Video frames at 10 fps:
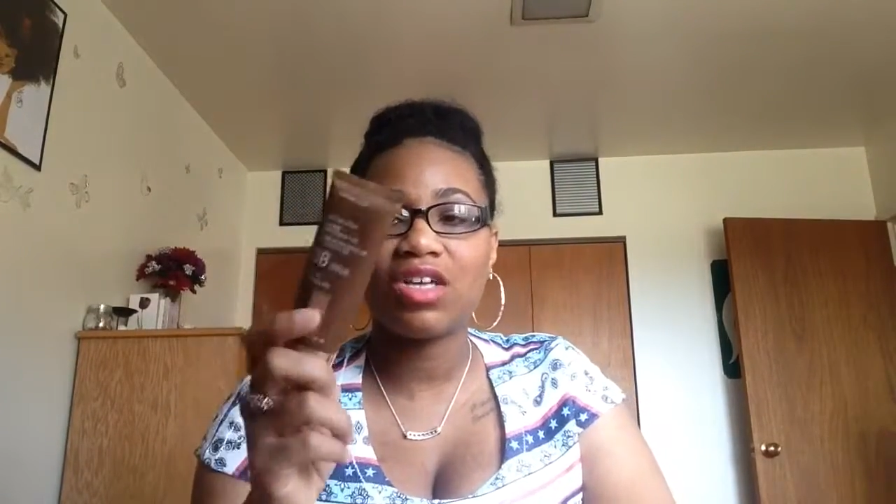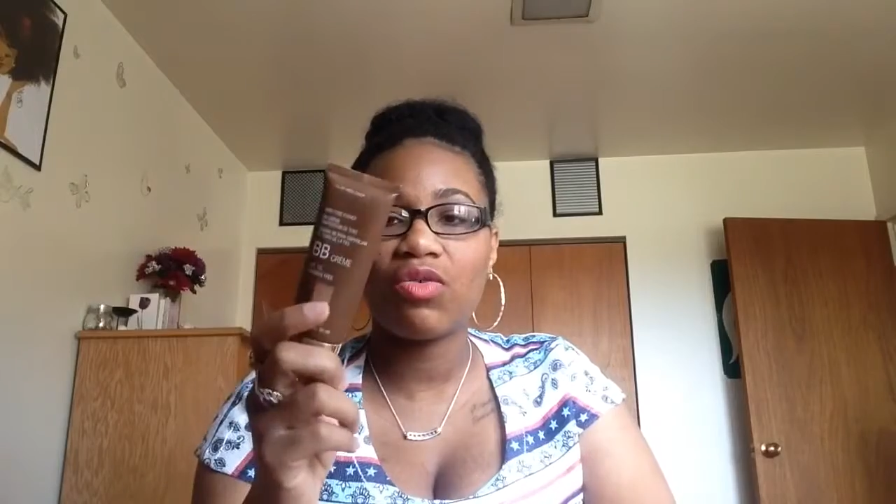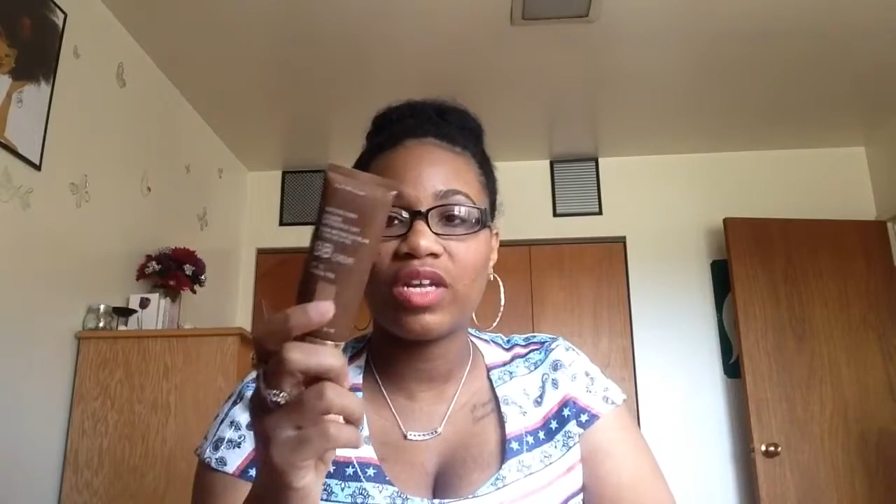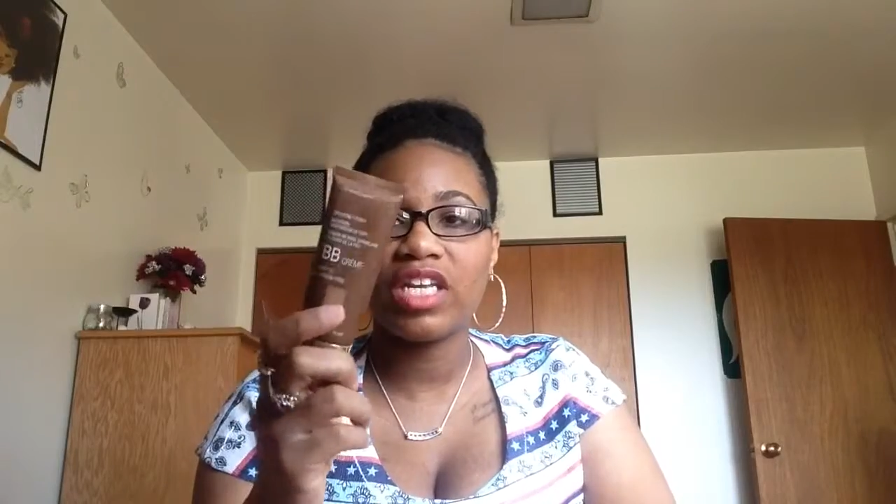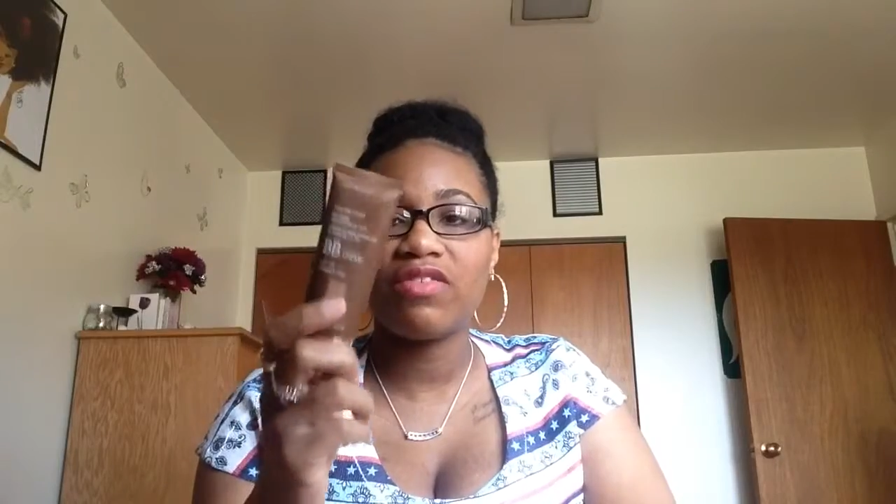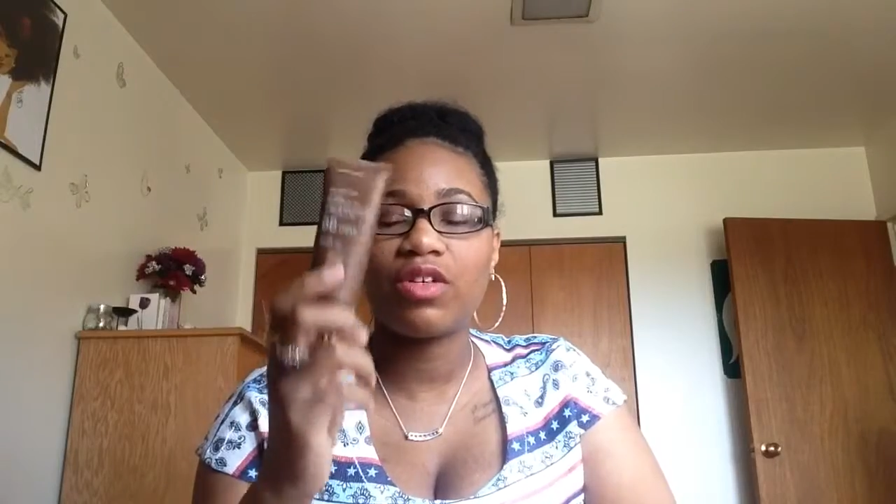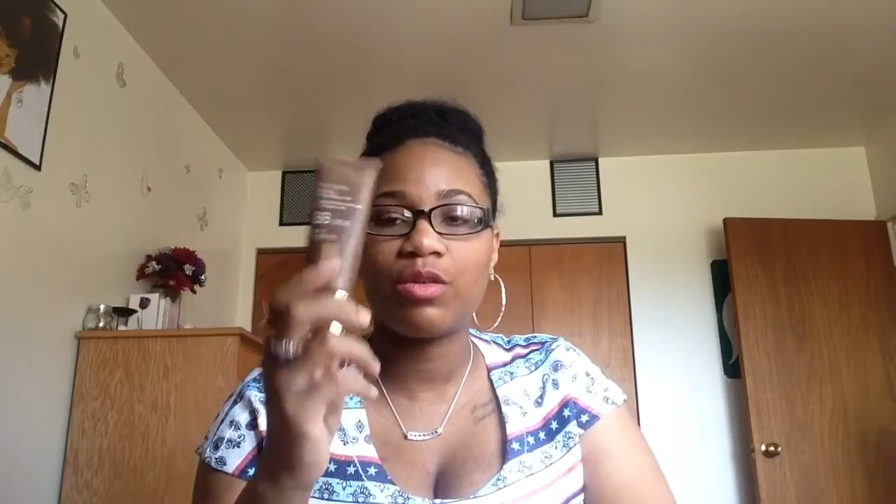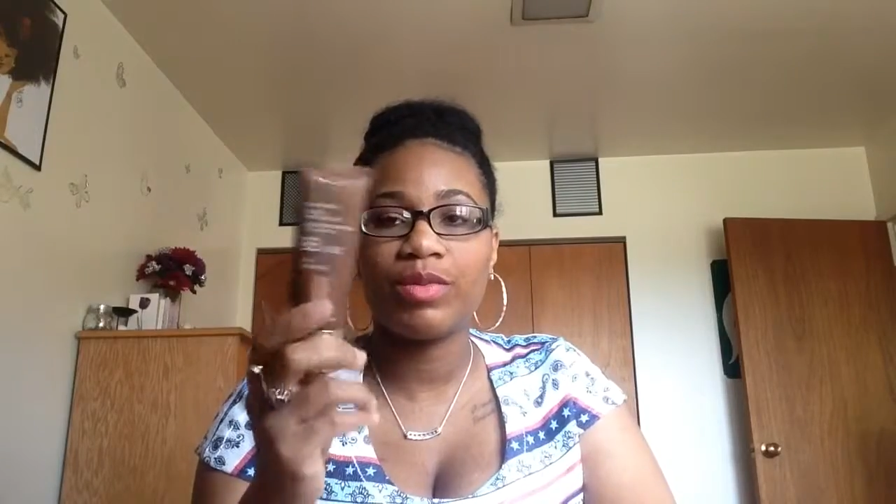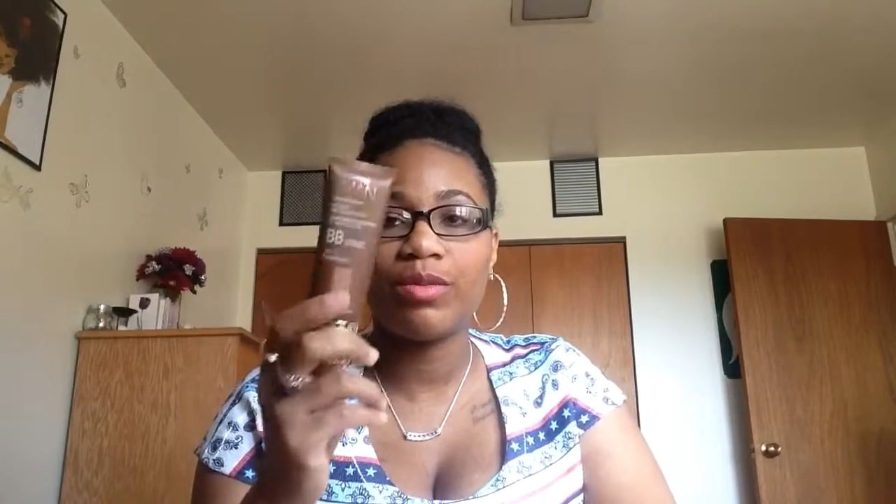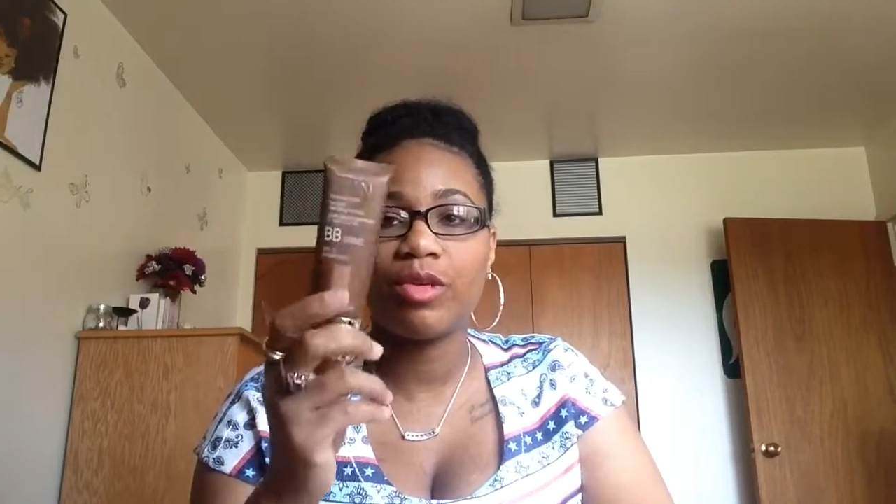Tone
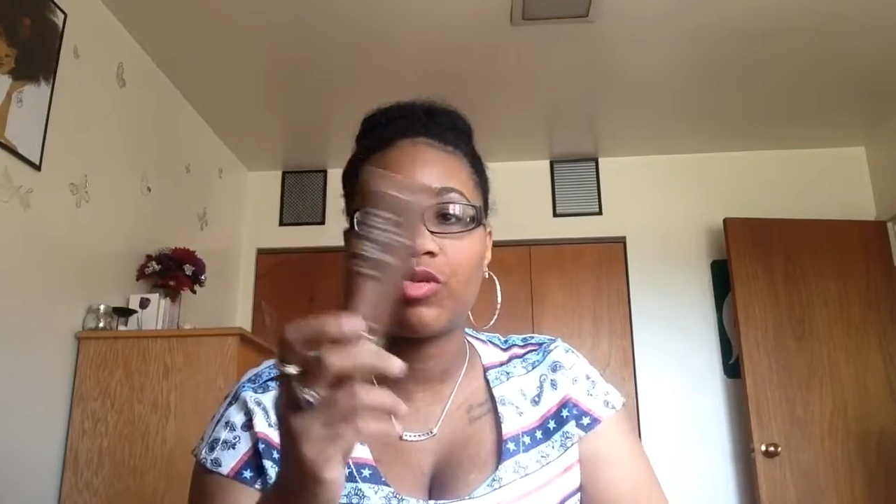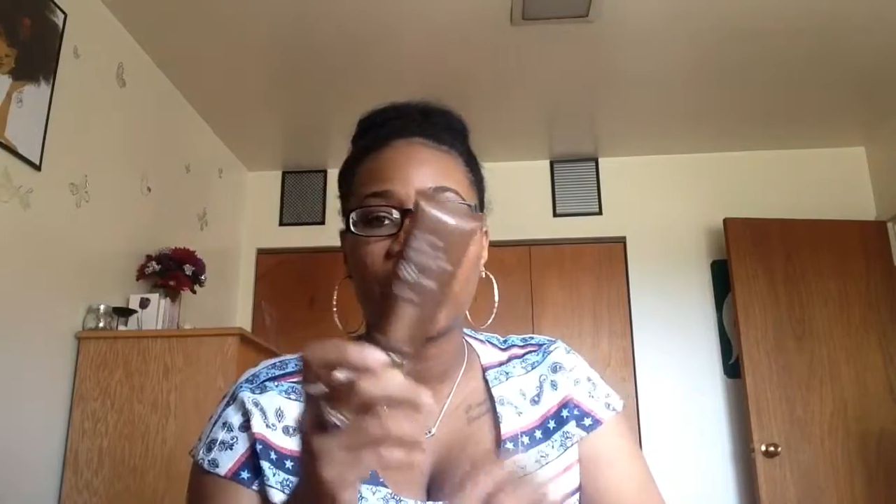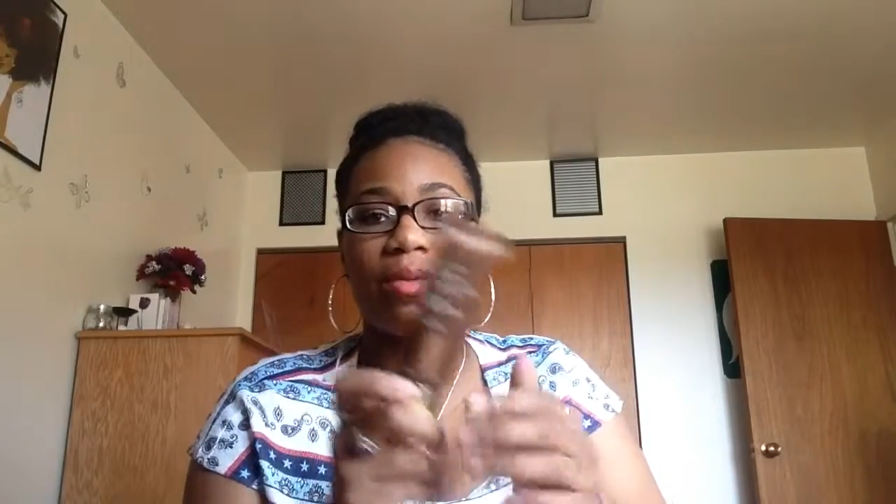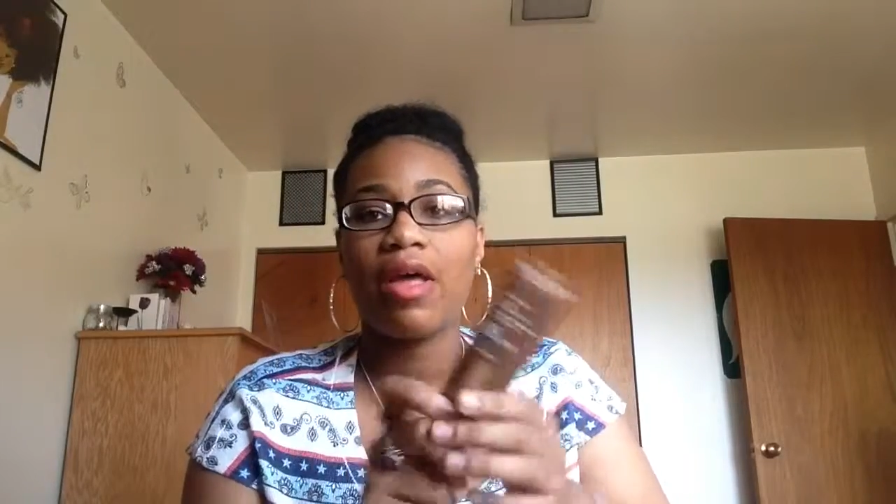Evener BB Cream.